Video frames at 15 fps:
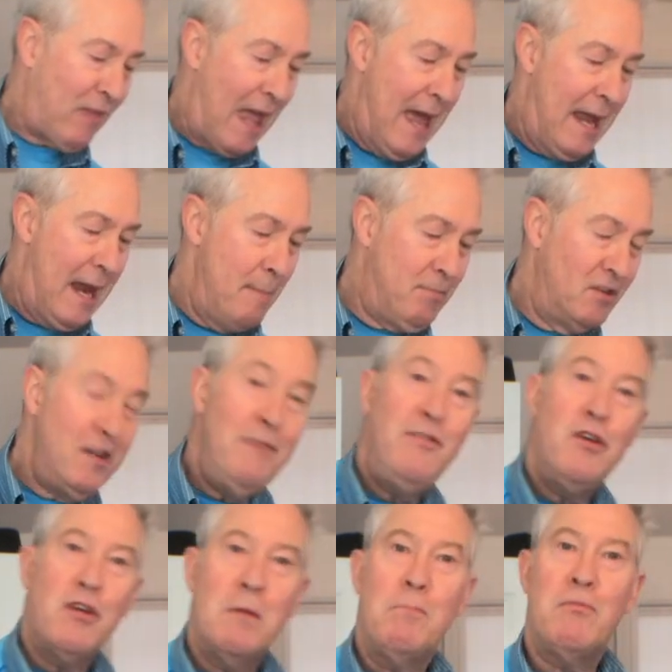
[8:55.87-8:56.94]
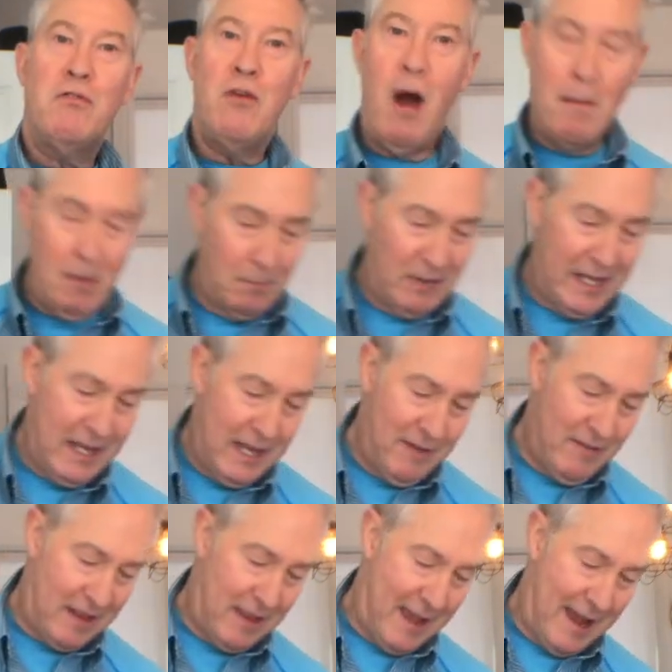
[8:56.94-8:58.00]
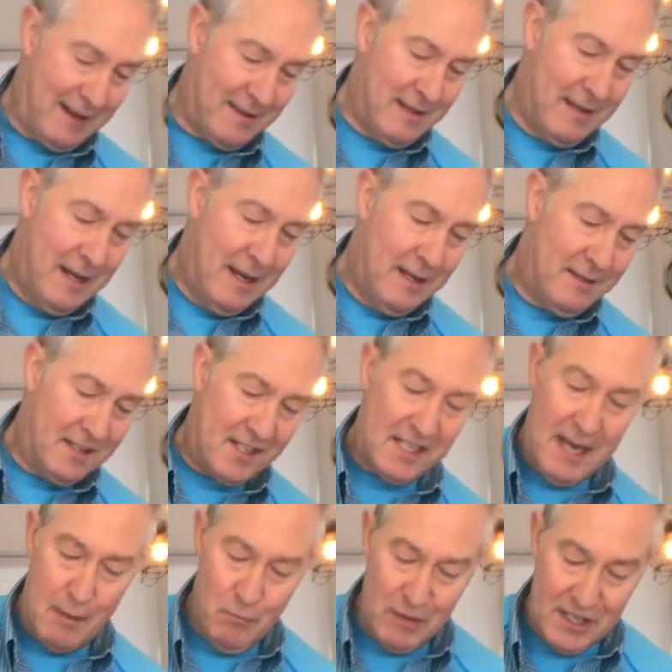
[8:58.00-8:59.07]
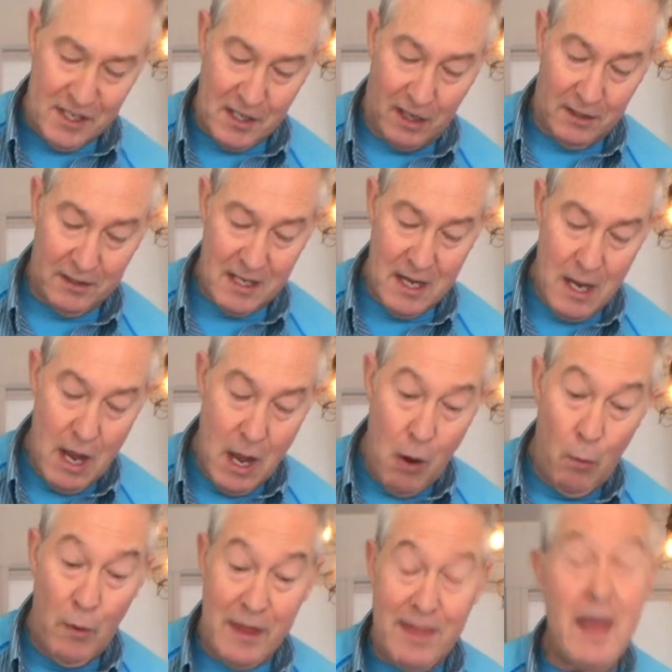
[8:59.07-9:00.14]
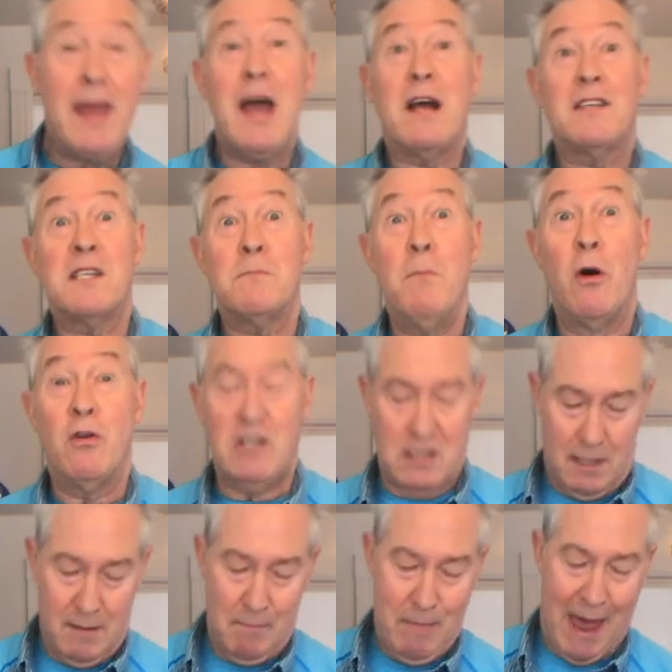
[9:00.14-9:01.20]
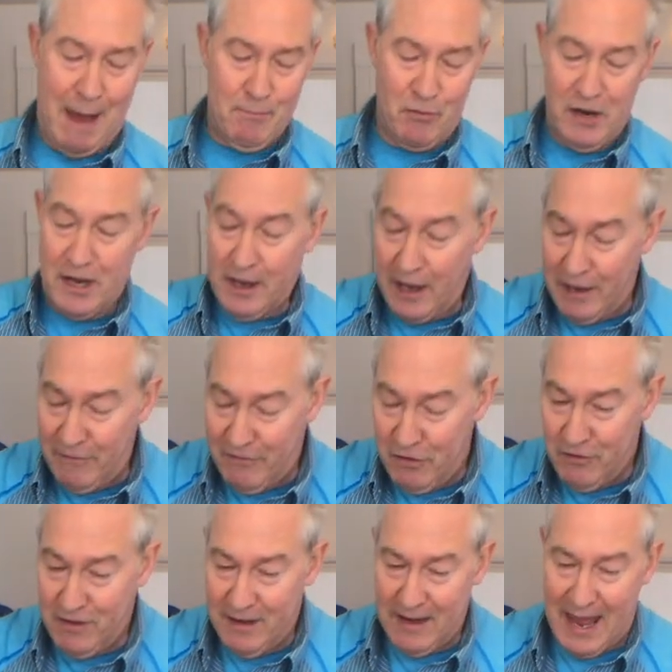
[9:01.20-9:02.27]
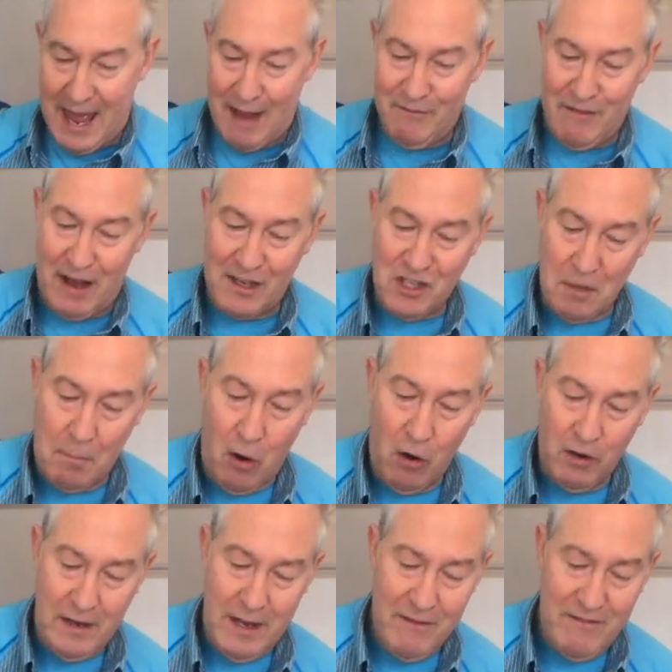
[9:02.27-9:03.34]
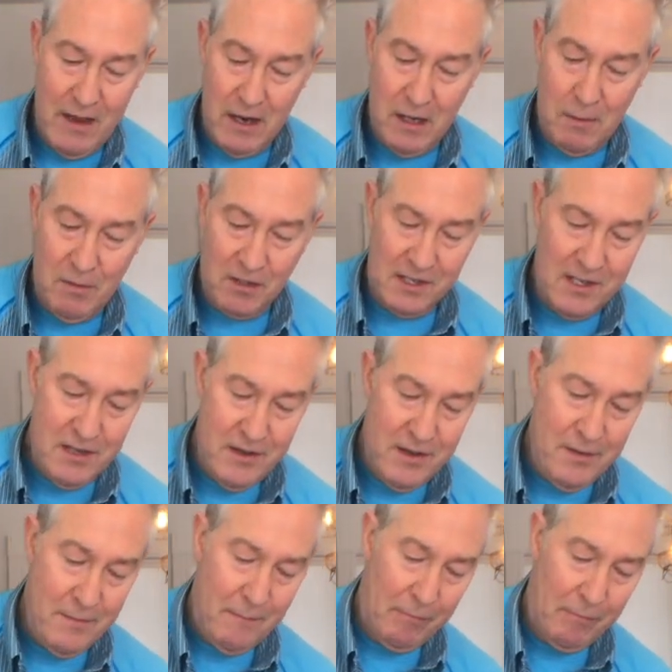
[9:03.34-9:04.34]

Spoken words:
And I believe you could probably even get the same result with a smoked paprika if you didn't have chipotle available to you.